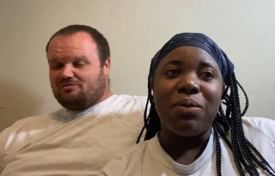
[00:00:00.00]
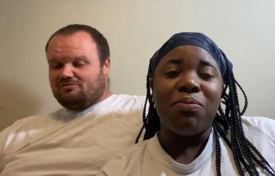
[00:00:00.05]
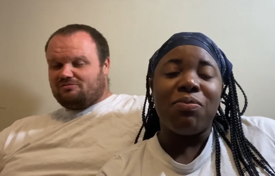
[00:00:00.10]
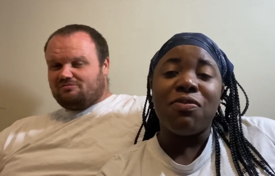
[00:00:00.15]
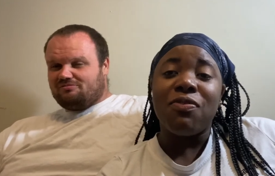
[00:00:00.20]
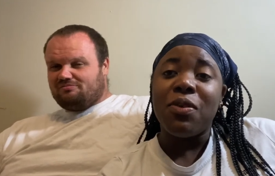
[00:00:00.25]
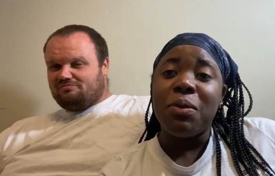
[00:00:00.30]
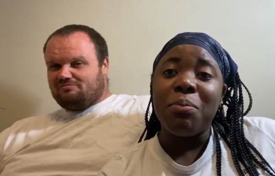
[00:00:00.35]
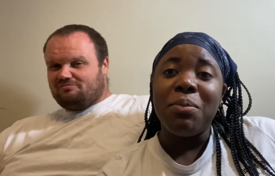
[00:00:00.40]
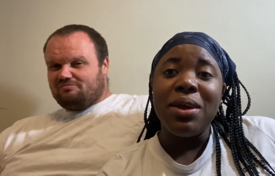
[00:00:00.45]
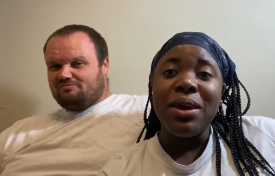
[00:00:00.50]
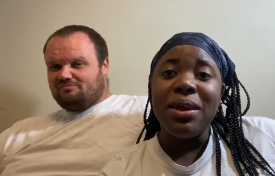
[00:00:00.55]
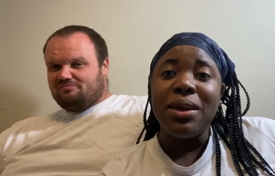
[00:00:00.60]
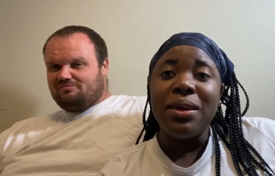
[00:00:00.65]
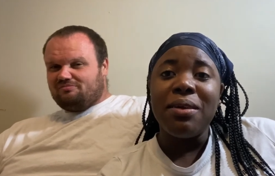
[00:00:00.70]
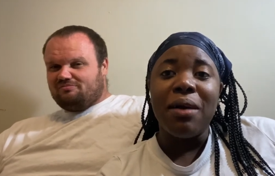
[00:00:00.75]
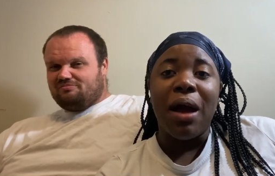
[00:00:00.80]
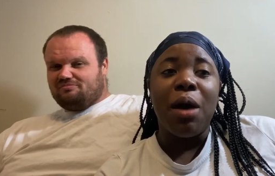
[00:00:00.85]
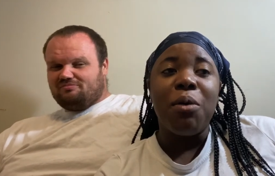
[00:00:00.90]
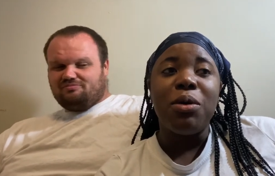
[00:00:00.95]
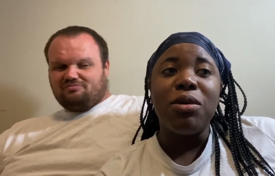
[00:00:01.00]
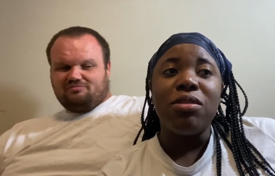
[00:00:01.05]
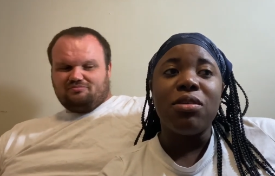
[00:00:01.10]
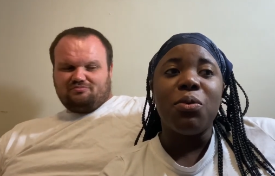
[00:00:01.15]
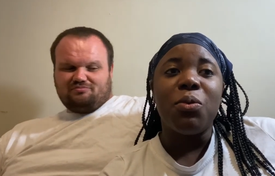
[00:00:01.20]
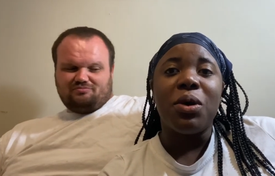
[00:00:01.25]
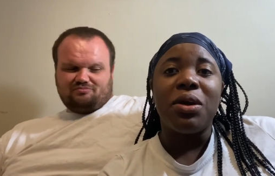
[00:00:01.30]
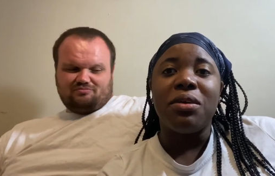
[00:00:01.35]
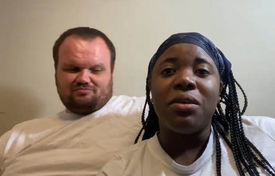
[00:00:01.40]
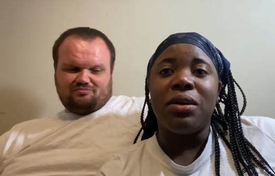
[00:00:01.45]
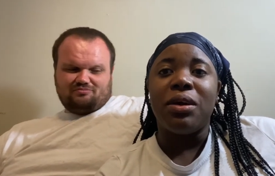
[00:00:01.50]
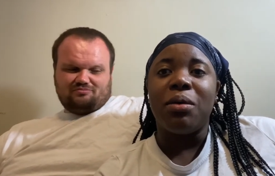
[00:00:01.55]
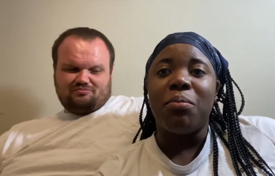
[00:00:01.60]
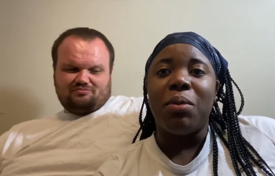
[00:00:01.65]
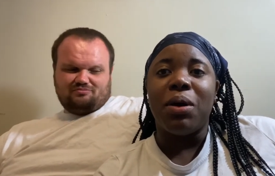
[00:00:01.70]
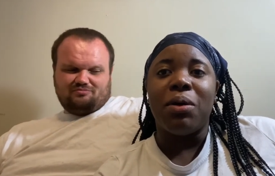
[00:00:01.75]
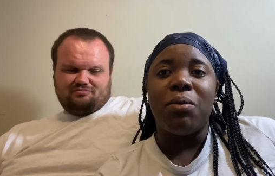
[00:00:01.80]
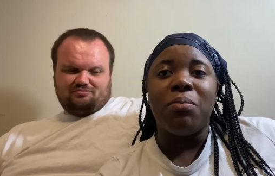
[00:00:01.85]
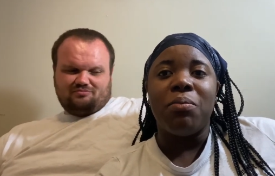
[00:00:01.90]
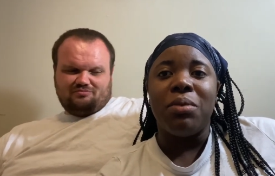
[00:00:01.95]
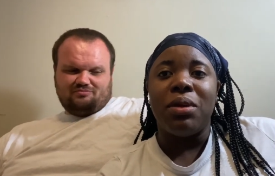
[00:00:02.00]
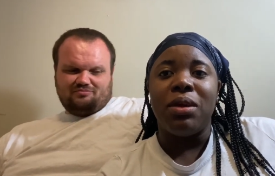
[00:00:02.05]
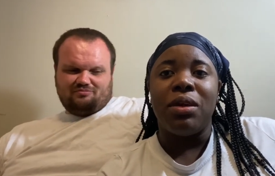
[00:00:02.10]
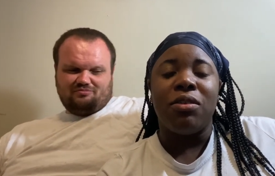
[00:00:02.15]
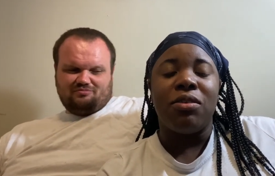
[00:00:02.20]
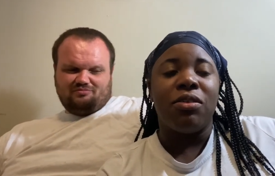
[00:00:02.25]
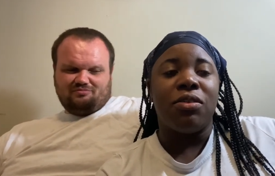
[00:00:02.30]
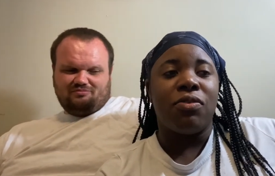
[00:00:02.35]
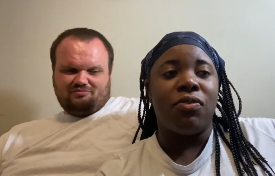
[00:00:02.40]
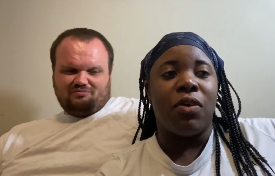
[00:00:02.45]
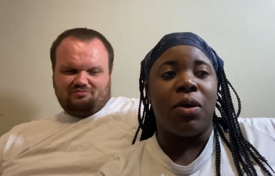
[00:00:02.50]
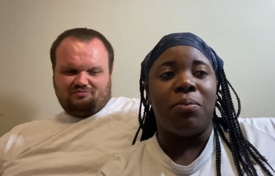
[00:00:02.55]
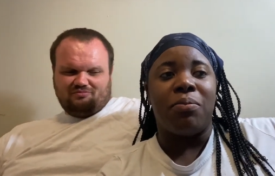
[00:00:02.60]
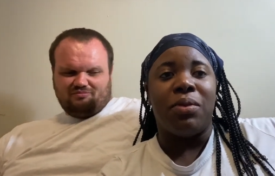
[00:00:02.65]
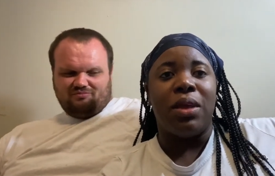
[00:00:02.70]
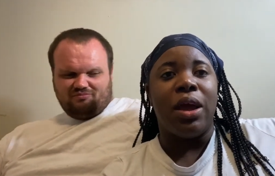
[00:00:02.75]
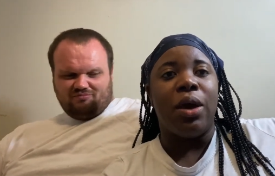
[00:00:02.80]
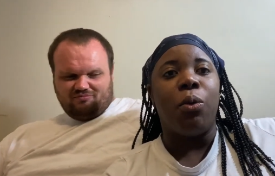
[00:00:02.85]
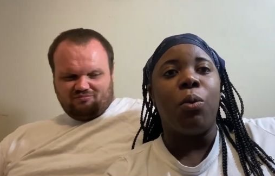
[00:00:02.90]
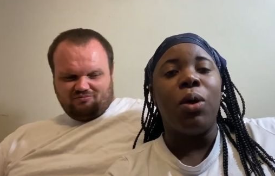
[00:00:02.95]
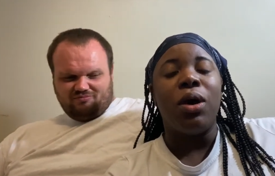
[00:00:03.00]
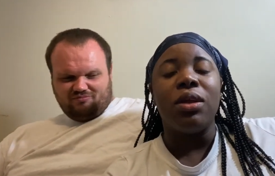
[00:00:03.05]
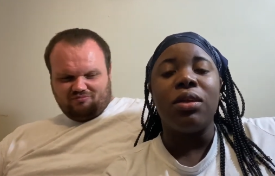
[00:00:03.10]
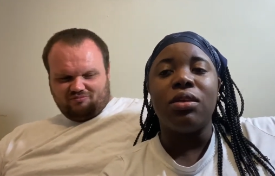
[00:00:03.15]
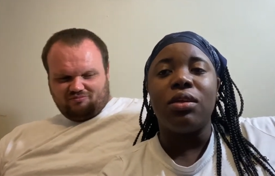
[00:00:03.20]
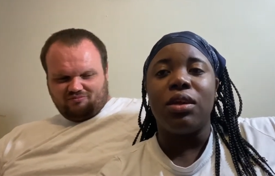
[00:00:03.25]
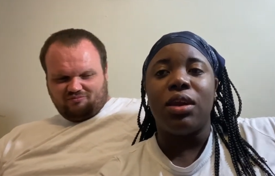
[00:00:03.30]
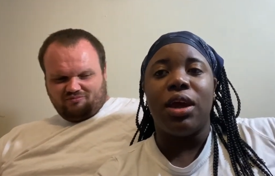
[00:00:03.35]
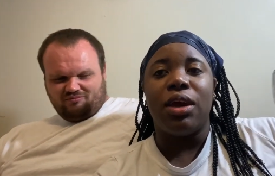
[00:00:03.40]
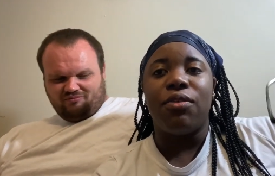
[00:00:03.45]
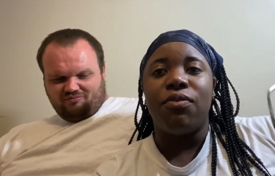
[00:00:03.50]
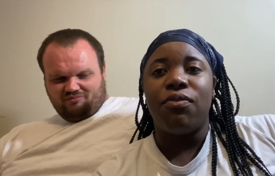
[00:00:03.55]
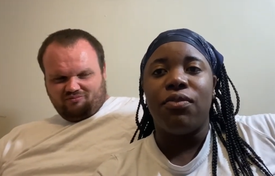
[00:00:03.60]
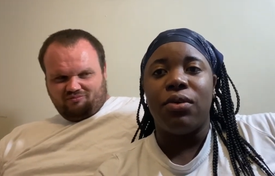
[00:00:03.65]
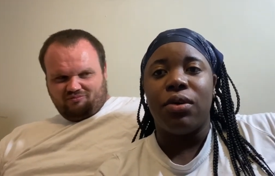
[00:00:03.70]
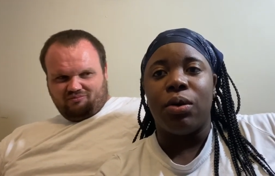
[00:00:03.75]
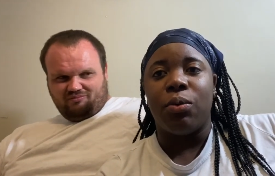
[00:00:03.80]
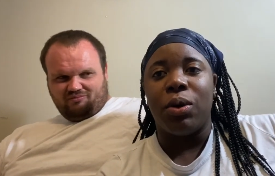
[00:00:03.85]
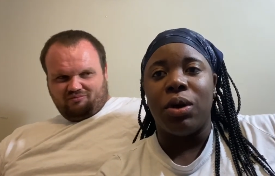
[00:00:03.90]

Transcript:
Speaker 1: For me, I wasn't wondering about meat from day one to day four.